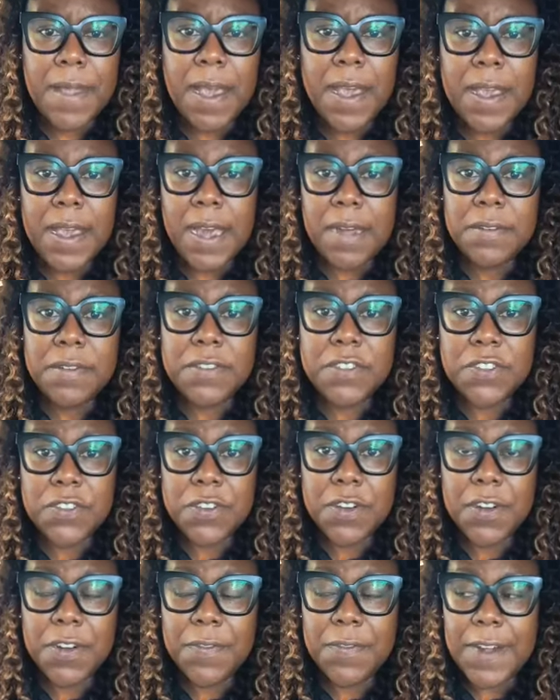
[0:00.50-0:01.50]
Hey y'all, this is
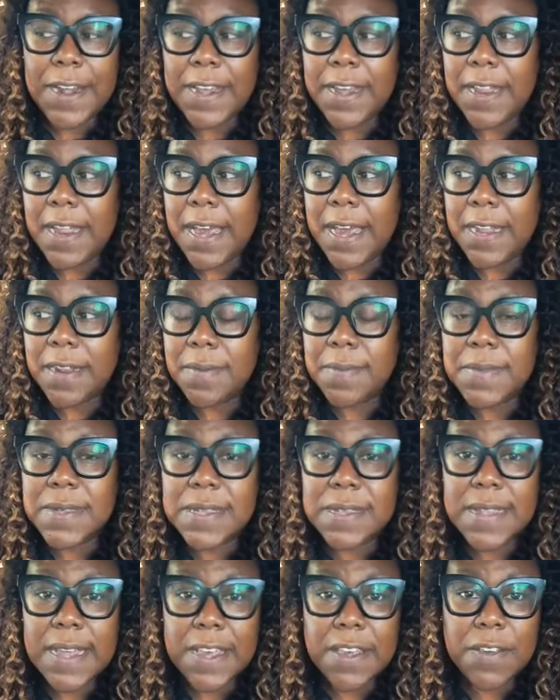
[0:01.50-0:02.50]
your girl Reagan Adams.
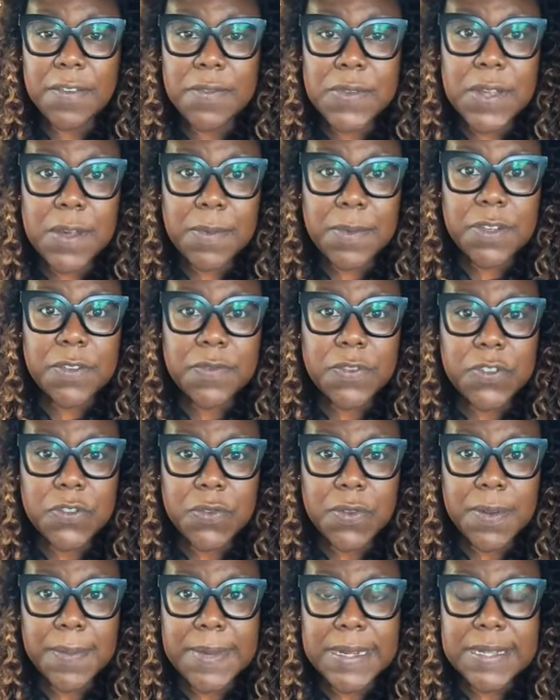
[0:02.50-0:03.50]
Thank you so much for
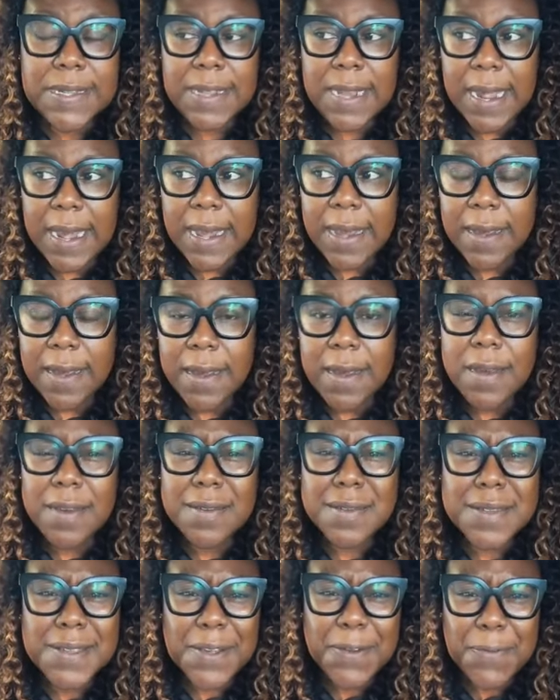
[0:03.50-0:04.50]
joining me today.
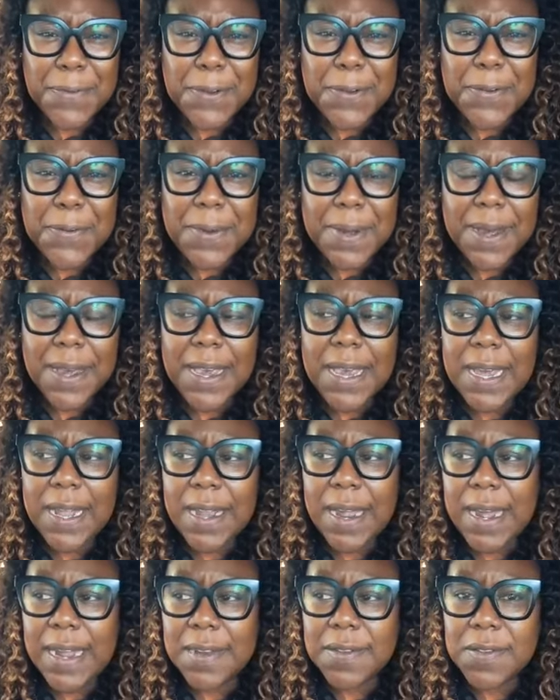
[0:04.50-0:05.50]
So real quick, again,
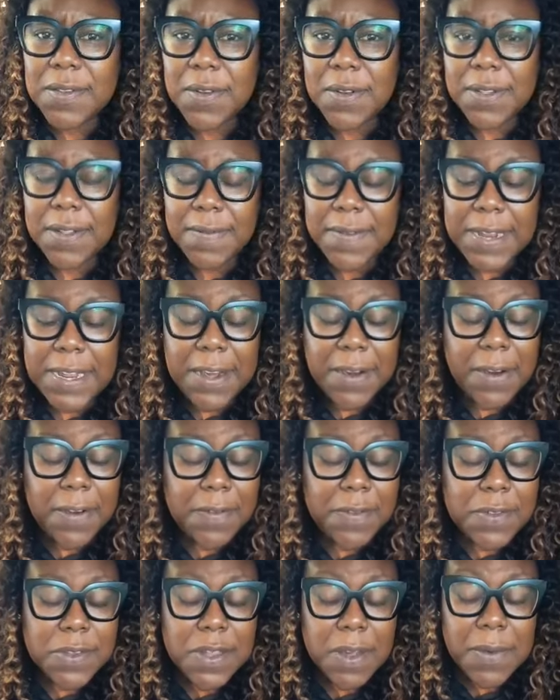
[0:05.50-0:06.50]
I had to start the video
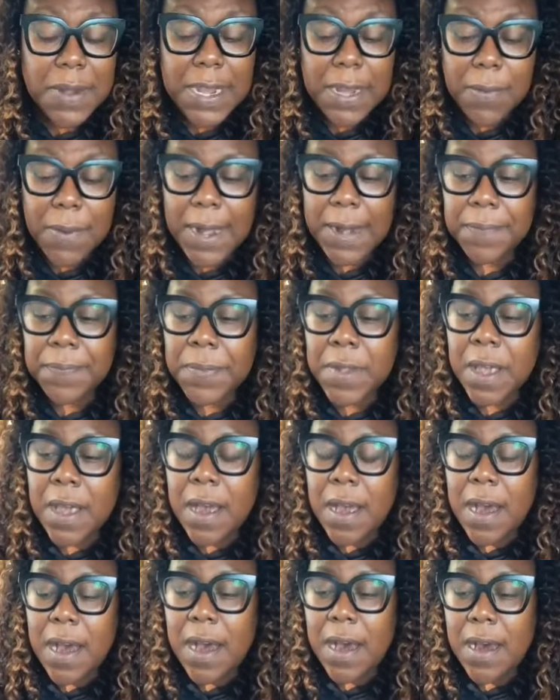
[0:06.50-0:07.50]
over. So anyway,
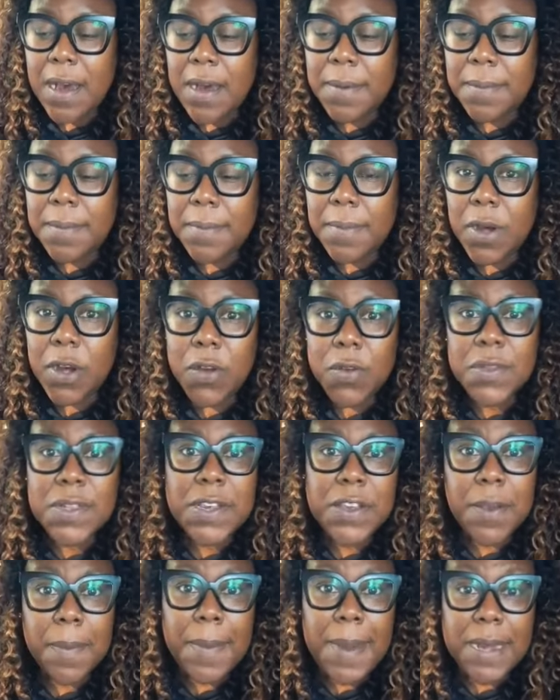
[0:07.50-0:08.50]
who's
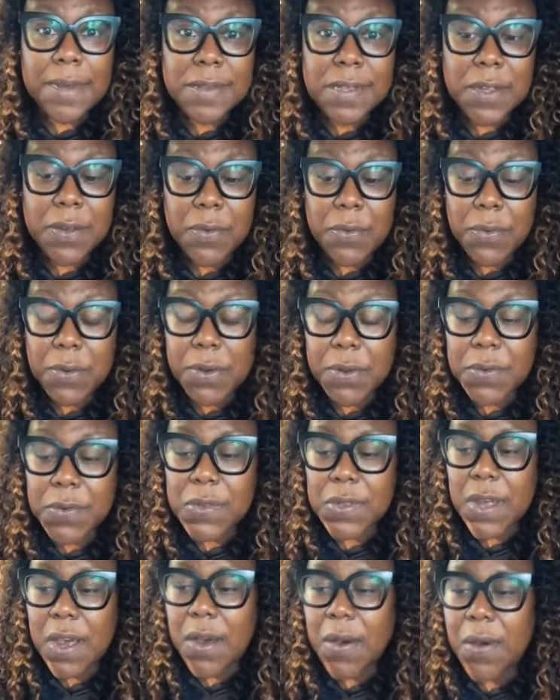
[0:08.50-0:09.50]
in your boxing corner?
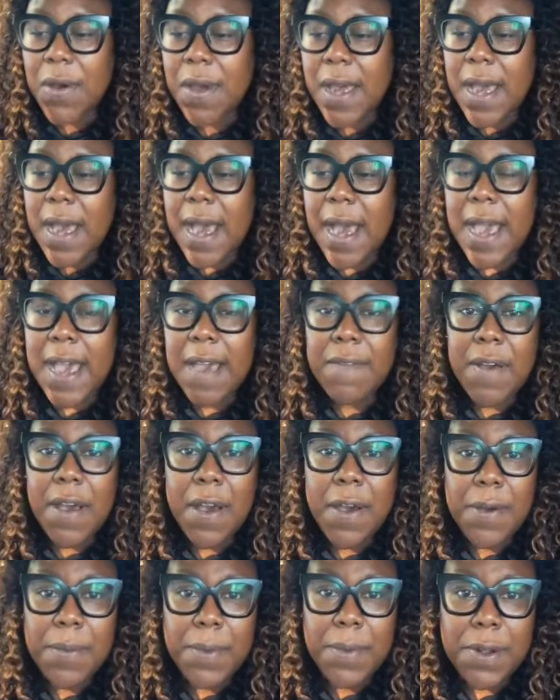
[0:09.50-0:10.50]
So I have a
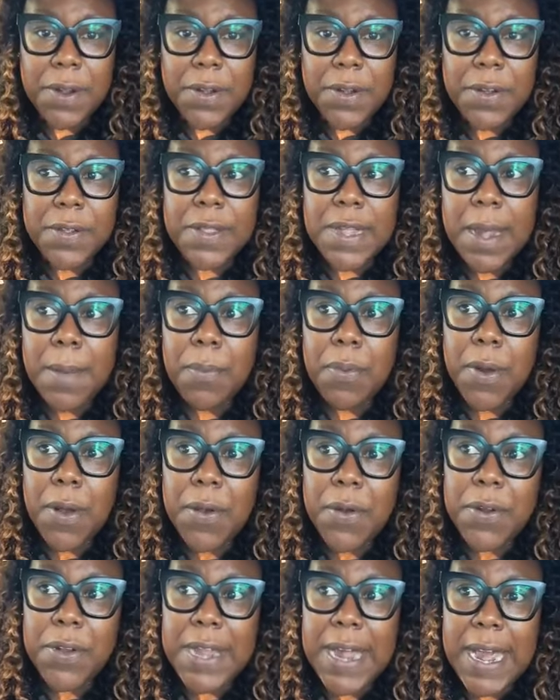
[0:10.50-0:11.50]
homegirl that
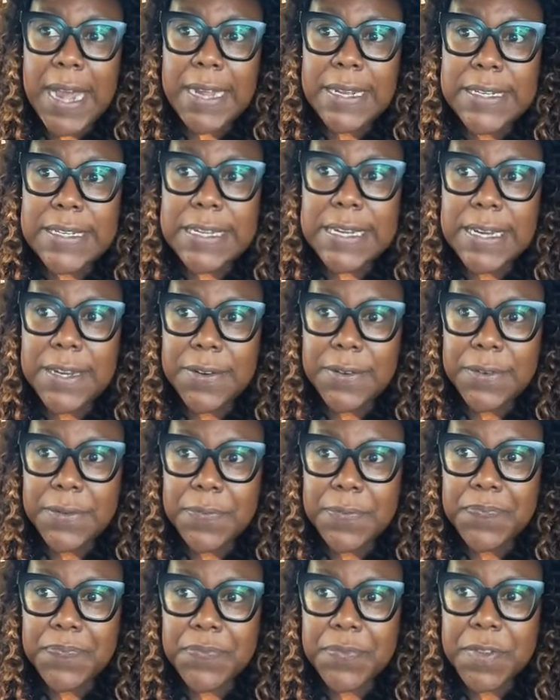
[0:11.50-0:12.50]
brokered a
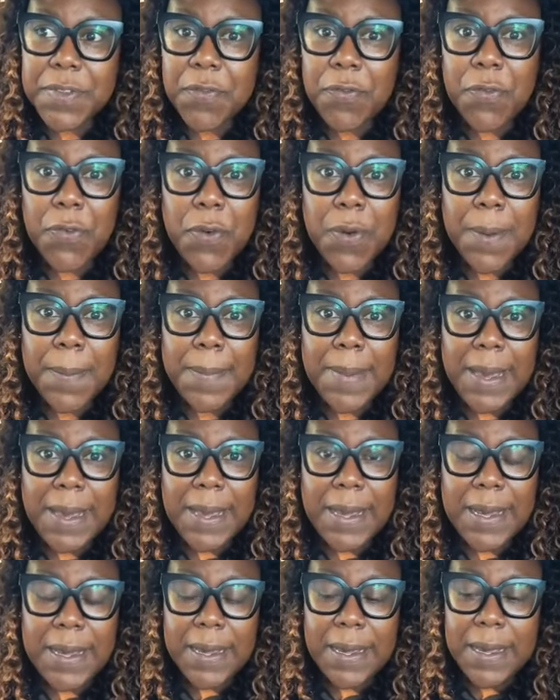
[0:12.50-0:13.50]
deal for
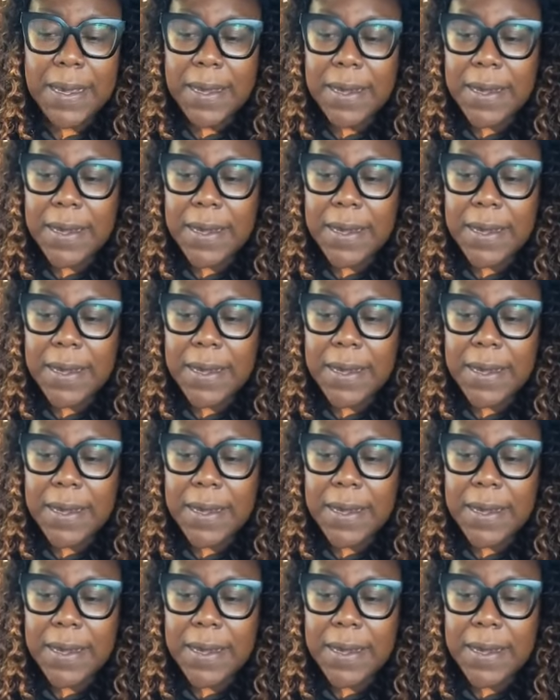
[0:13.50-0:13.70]
me,